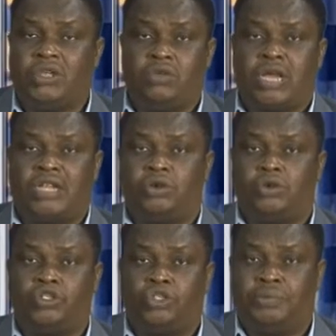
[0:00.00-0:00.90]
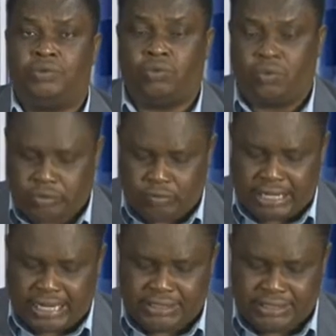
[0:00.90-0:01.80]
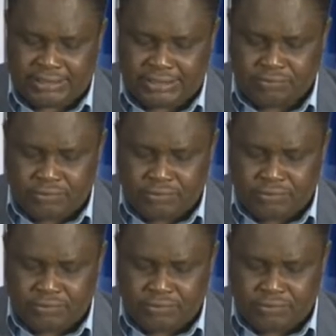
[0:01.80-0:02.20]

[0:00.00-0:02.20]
you cannot contribute worthwhile ideas.